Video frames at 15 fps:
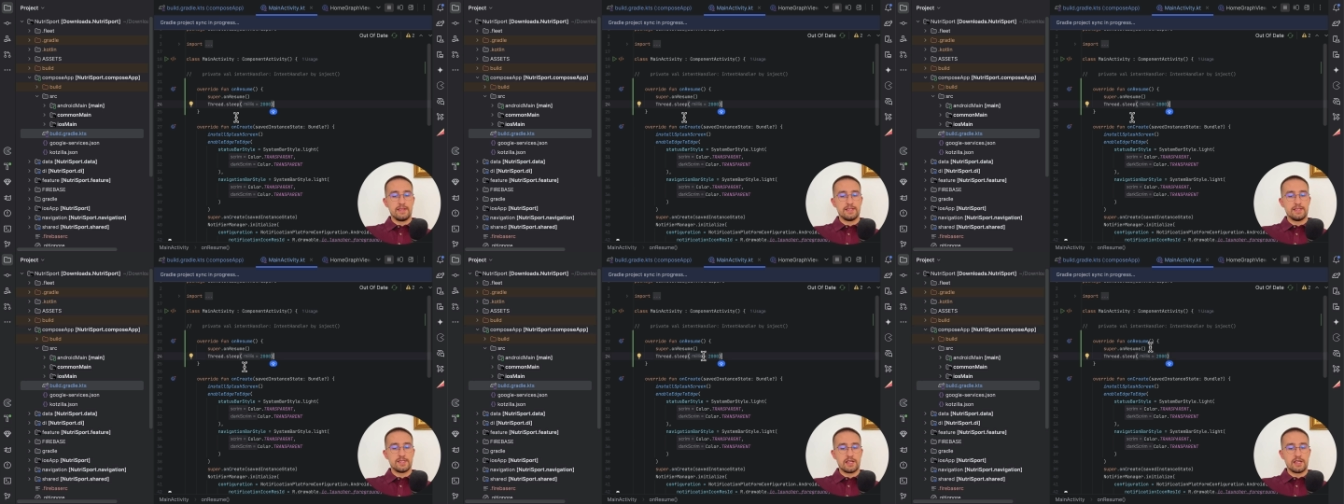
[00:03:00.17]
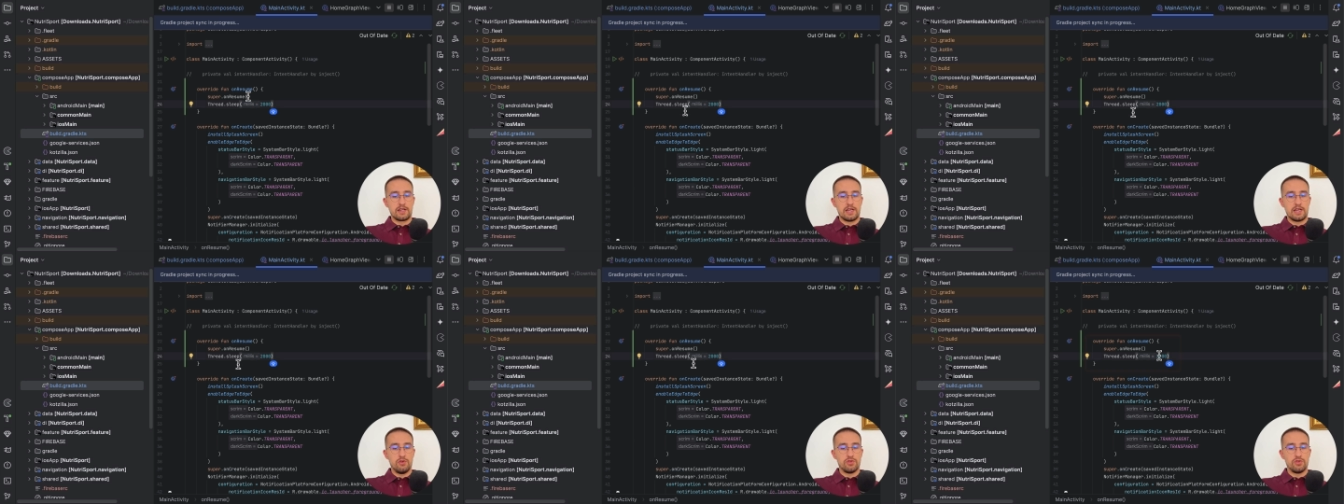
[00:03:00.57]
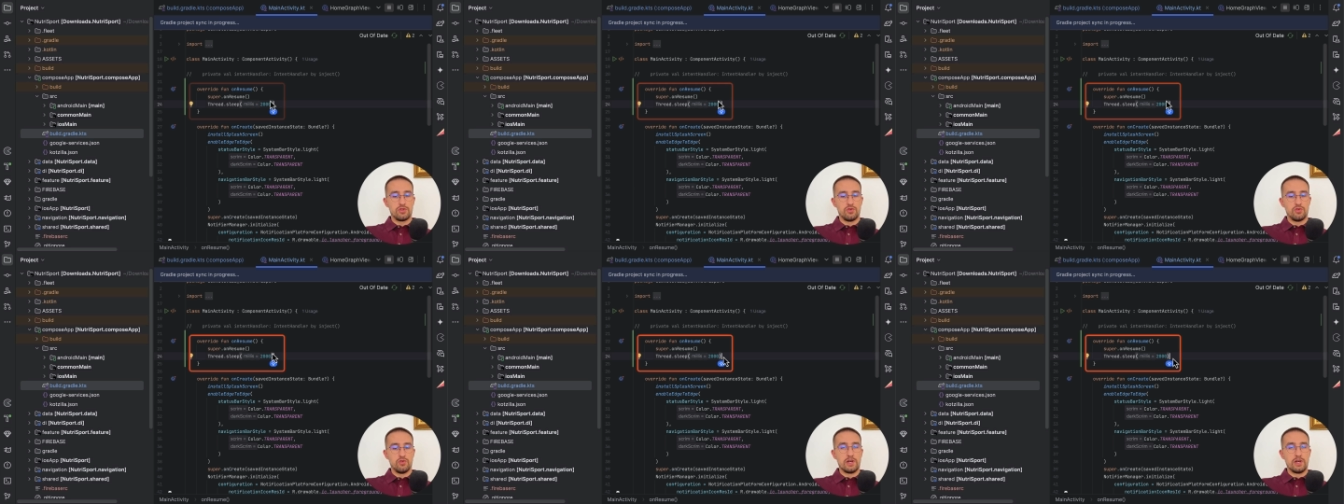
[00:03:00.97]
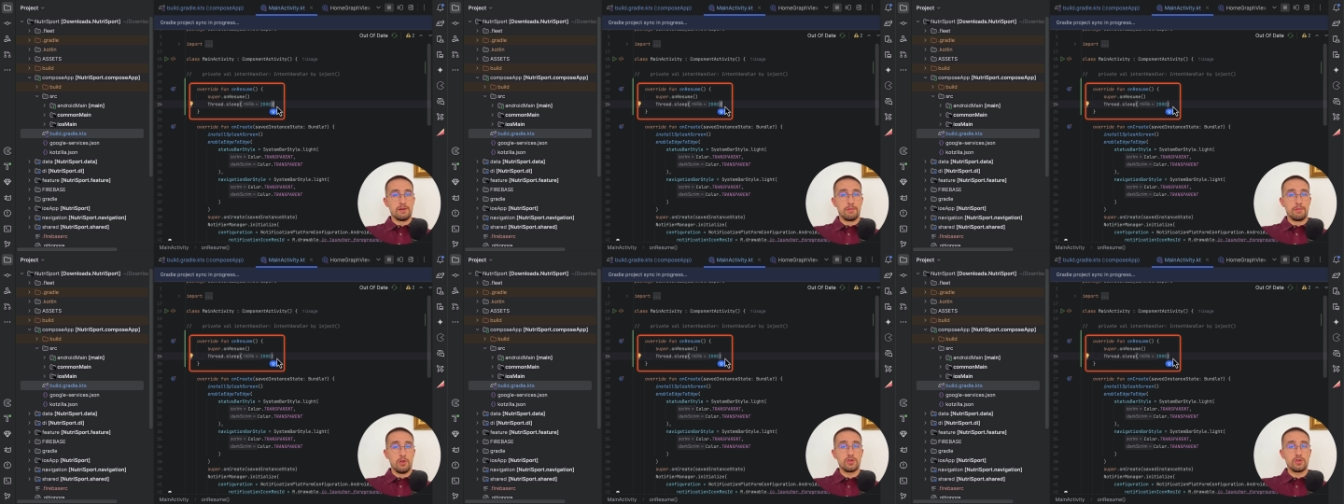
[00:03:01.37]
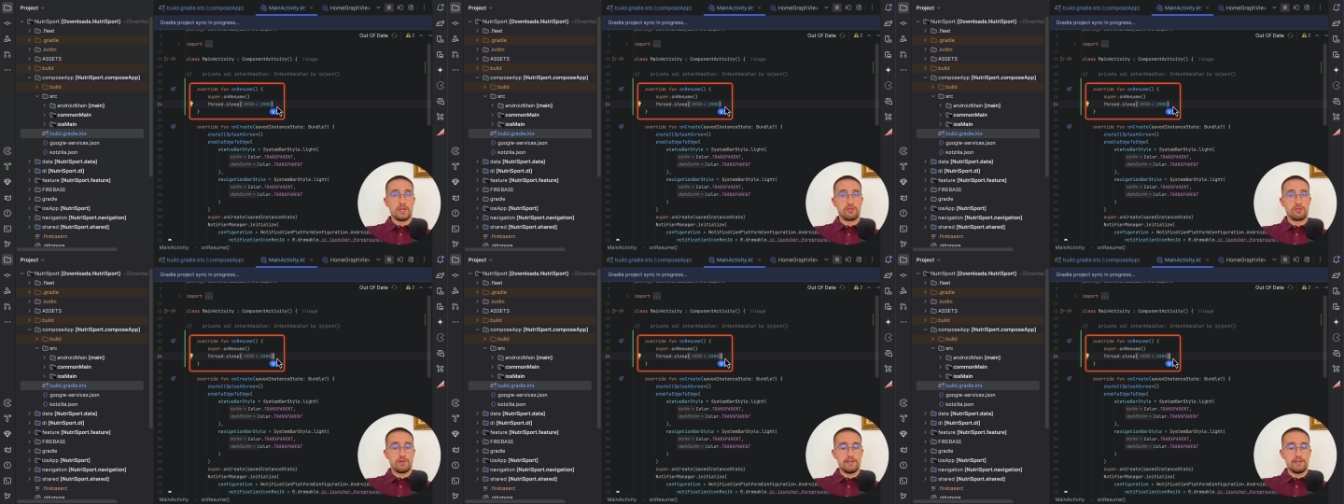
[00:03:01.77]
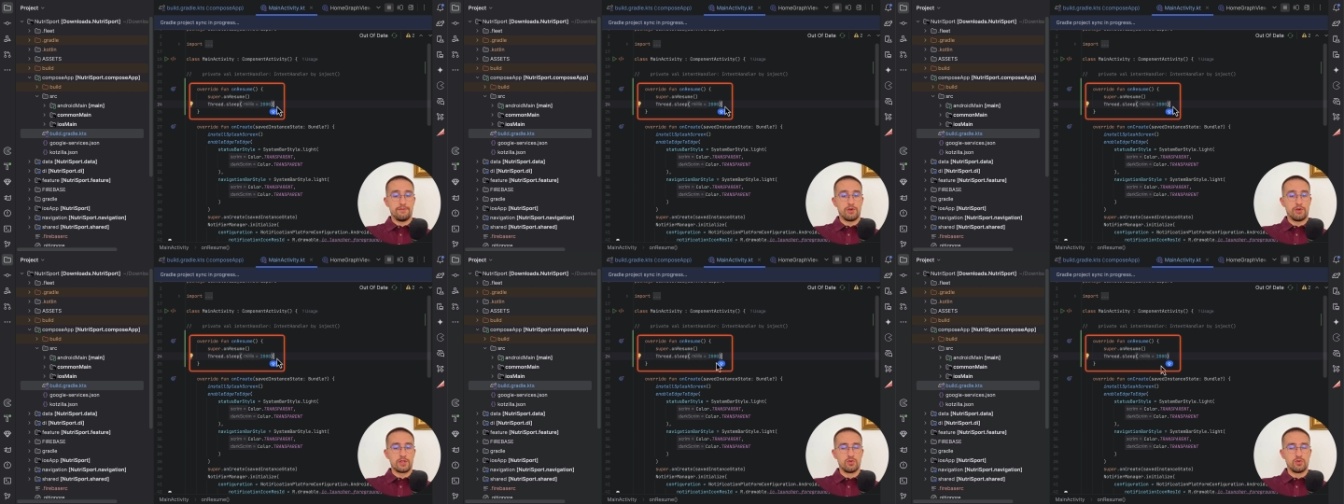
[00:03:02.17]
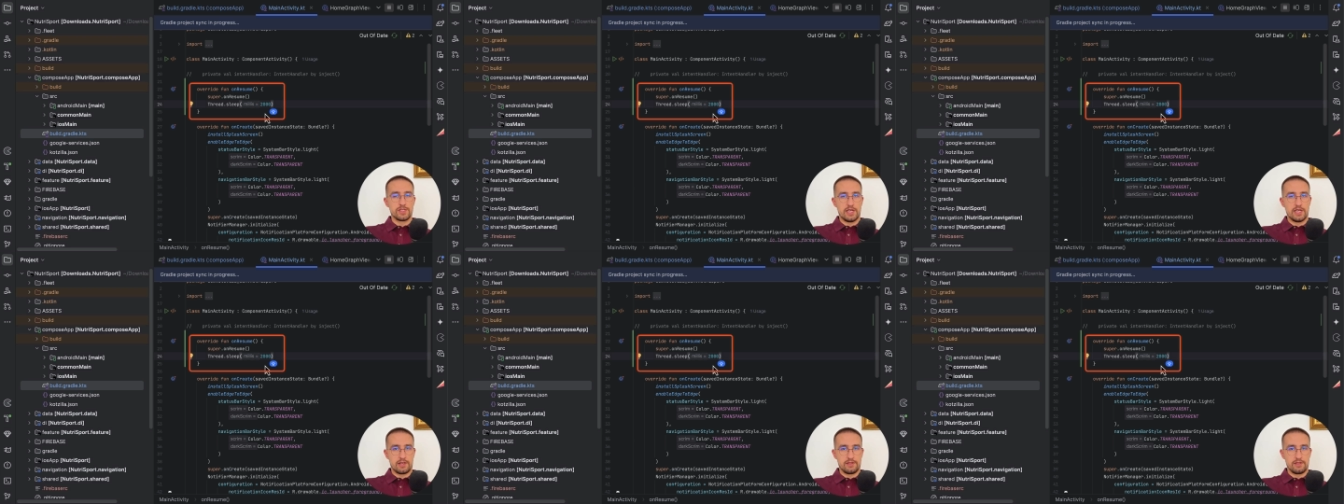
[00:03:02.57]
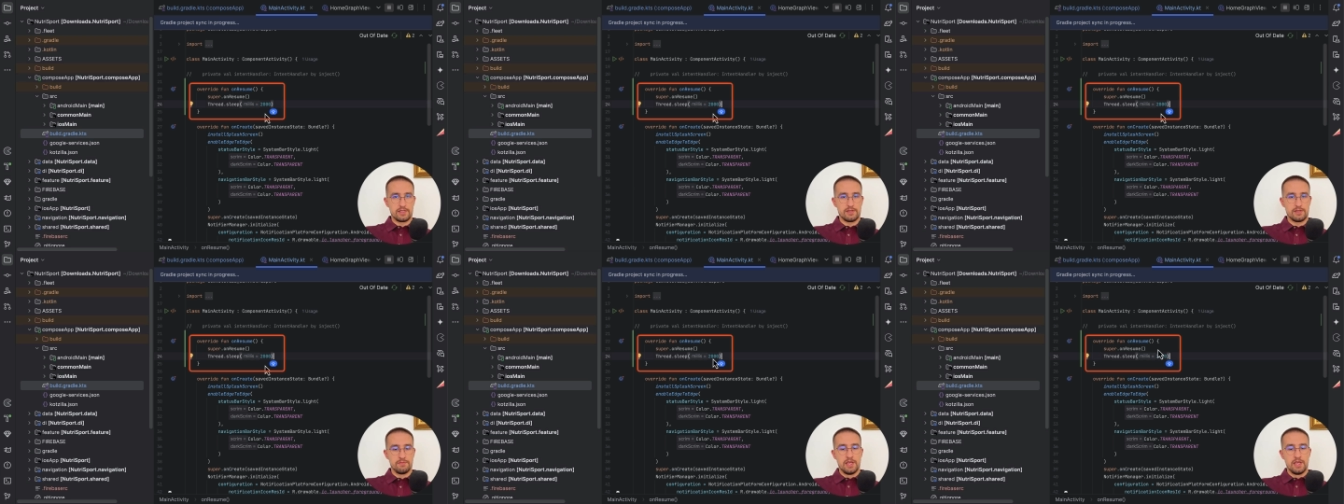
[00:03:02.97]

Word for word: this code to block the thread for 2 seconds.